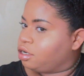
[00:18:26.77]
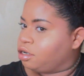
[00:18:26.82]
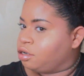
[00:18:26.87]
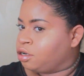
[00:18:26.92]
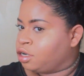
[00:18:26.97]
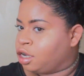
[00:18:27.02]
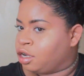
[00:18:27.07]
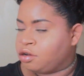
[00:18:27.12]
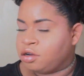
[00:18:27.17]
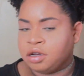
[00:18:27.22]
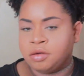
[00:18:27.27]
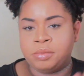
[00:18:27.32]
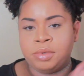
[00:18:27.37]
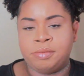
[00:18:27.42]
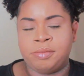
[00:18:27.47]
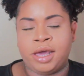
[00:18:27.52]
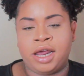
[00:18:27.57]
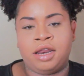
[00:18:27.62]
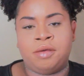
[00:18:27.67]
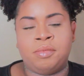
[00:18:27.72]
No, don't be
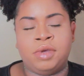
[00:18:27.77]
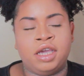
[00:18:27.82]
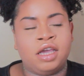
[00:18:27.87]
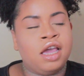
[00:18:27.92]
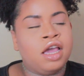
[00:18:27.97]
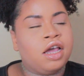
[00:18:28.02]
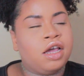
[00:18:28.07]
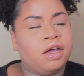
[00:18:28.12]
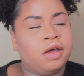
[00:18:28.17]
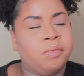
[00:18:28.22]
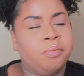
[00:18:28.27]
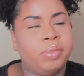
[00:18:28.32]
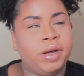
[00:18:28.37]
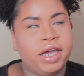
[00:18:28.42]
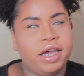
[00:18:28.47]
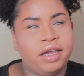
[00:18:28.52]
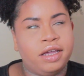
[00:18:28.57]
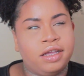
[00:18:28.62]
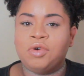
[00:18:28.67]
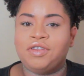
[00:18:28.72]
mad at me.
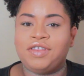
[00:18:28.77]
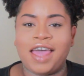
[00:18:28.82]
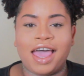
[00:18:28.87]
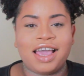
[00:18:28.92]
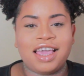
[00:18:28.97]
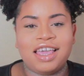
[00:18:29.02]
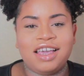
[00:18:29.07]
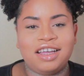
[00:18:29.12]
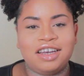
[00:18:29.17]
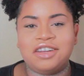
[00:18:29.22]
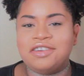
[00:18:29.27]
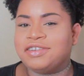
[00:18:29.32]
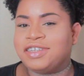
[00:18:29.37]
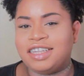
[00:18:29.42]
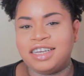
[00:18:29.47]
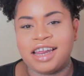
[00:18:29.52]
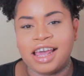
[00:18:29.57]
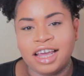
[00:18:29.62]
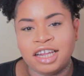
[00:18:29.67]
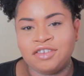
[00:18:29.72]
But, well, that concludes
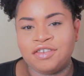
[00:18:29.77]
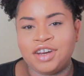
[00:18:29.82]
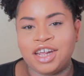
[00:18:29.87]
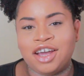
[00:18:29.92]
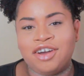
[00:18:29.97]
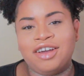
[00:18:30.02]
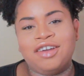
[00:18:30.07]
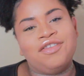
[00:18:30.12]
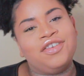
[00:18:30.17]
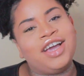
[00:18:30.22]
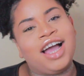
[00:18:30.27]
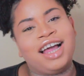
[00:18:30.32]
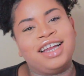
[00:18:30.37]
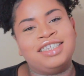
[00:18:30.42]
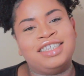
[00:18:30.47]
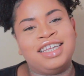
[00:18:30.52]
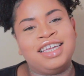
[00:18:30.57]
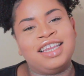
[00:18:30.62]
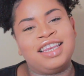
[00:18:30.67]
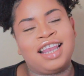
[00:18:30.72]
today's video. If you
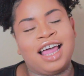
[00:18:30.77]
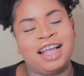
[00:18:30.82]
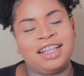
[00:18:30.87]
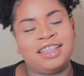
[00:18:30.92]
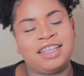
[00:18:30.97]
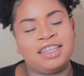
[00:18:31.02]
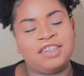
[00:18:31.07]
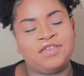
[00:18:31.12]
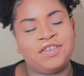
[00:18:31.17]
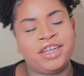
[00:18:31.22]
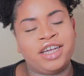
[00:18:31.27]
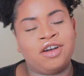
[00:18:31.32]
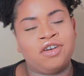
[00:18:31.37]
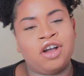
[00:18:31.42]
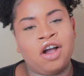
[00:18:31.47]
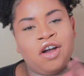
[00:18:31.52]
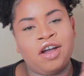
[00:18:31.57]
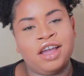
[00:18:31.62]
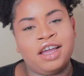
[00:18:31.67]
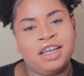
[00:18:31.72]
guys did like this video,
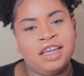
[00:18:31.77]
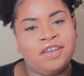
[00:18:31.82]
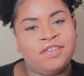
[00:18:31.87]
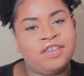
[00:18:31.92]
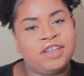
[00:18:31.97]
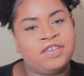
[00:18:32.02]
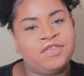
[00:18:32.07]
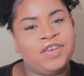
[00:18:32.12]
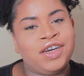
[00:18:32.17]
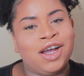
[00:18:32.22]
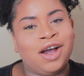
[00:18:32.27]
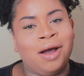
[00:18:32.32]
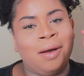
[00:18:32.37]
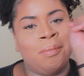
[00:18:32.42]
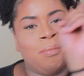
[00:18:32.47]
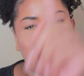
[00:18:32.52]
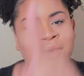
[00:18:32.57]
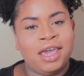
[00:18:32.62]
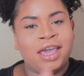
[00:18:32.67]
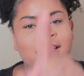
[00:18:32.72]
go ahead and give this video a
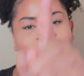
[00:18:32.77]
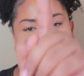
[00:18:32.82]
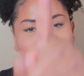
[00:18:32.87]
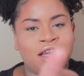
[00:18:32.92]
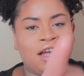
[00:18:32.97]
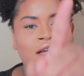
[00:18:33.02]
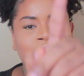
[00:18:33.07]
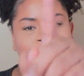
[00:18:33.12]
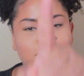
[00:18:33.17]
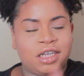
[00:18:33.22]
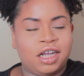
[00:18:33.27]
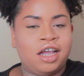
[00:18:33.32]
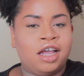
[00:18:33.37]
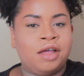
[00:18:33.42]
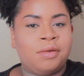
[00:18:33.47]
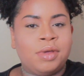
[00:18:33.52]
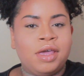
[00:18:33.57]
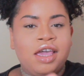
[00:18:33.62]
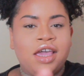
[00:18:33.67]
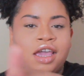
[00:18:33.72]
big thumbs
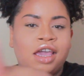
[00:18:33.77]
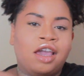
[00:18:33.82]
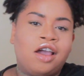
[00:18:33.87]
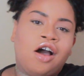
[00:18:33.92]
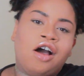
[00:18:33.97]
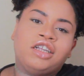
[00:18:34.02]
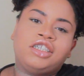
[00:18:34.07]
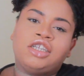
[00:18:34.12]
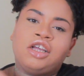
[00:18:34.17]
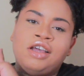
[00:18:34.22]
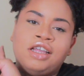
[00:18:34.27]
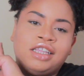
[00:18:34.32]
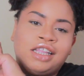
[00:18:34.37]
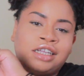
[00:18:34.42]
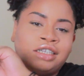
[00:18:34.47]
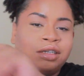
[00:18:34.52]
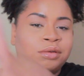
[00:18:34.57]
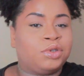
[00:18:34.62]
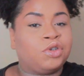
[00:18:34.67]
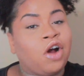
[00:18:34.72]
up. And also hit
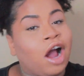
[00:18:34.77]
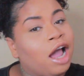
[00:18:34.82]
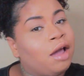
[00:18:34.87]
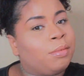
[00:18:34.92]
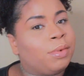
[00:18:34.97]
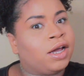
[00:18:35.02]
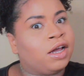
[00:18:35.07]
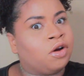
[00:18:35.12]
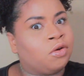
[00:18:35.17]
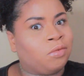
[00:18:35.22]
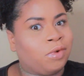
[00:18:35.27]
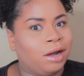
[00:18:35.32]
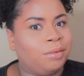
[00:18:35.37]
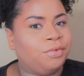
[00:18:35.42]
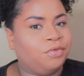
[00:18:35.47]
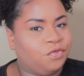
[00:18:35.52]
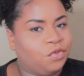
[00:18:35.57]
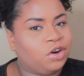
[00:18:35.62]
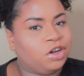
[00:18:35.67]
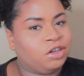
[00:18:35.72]
that subscribe button right
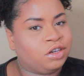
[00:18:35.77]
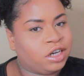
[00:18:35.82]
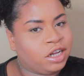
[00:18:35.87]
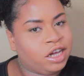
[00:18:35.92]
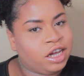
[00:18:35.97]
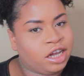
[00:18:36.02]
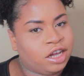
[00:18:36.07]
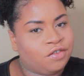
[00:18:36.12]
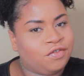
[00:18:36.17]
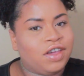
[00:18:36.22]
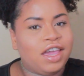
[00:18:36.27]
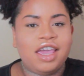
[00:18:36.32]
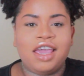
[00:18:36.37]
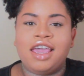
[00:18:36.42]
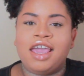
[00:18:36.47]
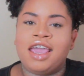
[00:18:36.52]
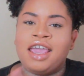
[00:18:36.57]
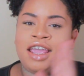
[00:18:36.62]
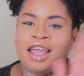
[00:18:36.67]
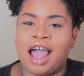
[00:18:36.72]
before you leave.
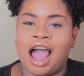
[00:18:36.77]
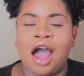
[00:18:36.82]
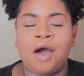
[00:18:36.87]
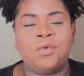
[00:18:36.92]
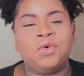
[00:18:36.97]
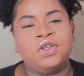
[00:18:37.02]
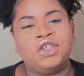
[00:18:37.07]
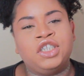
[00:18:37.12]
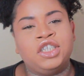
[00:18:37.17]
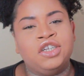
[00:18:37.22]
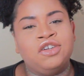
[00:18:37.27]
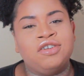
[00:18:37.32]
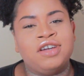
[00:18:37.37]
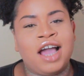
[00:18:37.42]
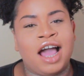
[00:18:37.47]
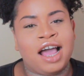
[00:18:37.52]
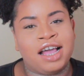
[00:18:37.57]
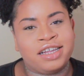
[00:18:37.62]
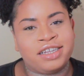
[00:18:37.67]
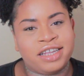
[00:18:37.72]
And I will see you
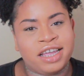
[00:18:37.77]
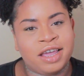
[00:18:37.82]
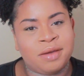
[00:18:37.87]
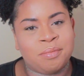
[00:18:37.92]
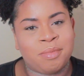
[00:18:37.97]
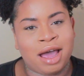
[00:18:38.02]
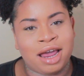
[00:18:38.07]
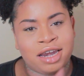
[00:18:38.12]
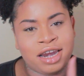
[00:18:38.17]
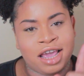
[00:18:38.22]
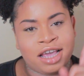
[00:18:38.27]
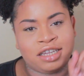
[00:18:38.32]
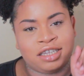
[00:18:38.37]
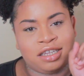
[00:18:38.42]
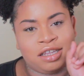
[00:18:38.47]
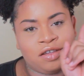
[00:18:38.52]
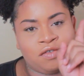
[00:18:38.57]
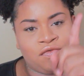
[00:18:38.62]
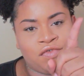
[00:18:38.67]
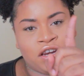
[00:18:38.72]
guys in my
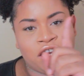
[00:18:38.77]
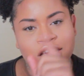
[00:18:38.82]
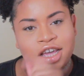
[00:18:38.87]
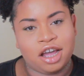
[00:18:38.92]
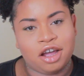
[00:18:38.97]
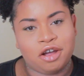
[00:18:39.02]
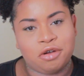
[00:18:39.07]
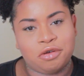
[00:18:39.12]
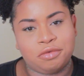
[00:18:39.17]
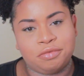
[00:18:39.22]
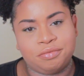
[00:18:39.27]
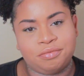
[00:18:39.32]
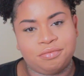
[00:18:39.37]
next video.